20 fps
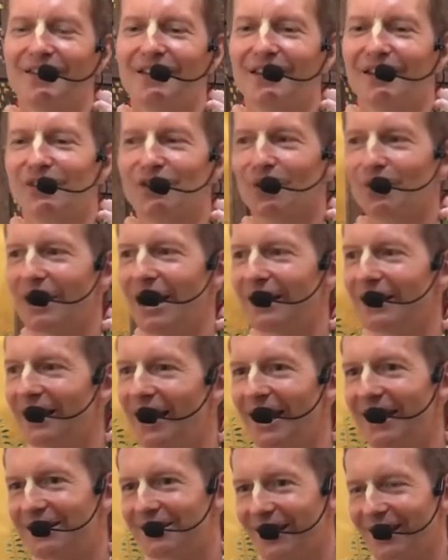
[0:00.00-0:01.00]
So then
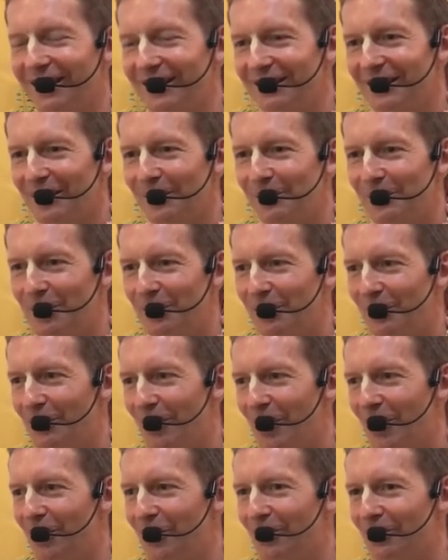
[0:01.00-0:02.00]
later, do you
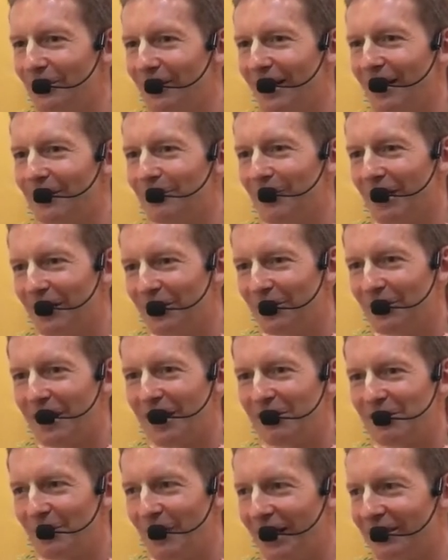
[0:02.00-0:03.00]
know my
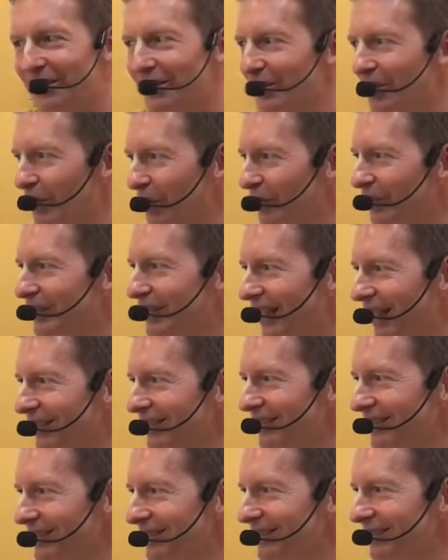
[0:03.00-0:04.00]
Gurudev's match at Govardhan,
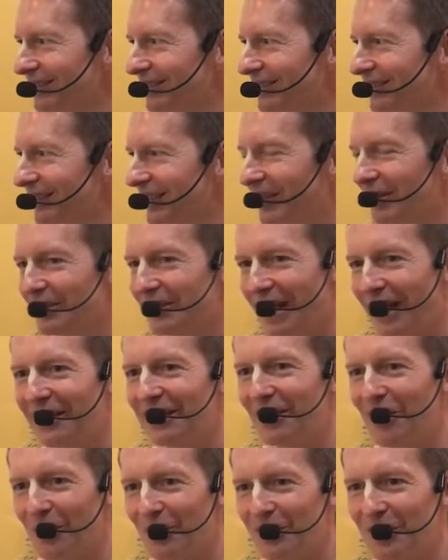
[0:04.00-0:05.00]
Giridhari
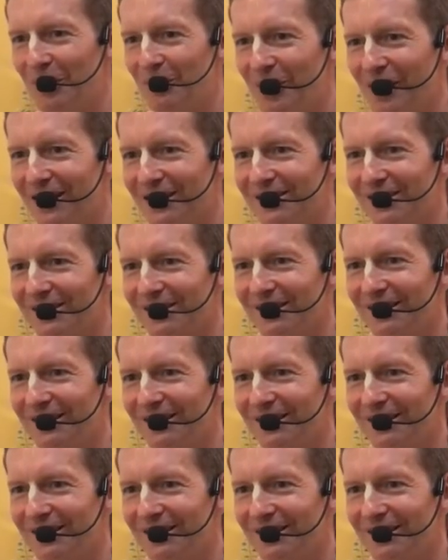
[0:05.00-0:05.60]
Gaudiya Mat?